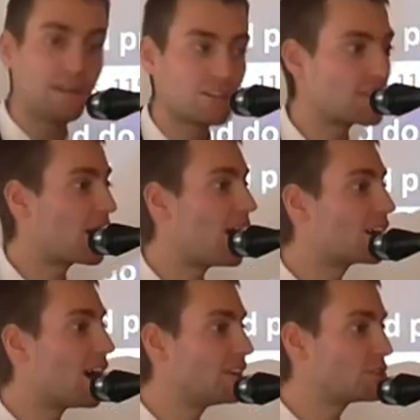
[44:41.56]
Because they
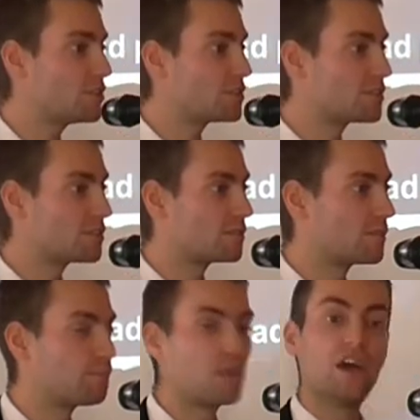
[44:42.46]
are
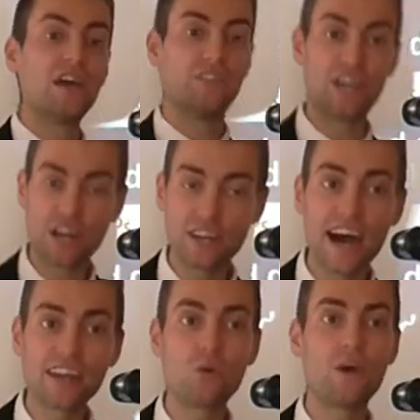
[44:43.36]
unconscious. They
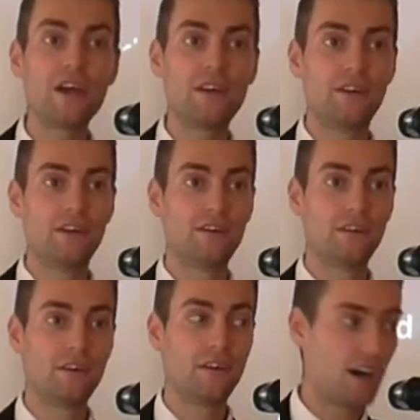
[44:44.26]
are not
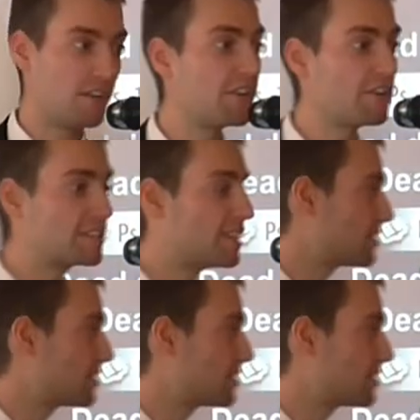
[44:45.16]
aware of their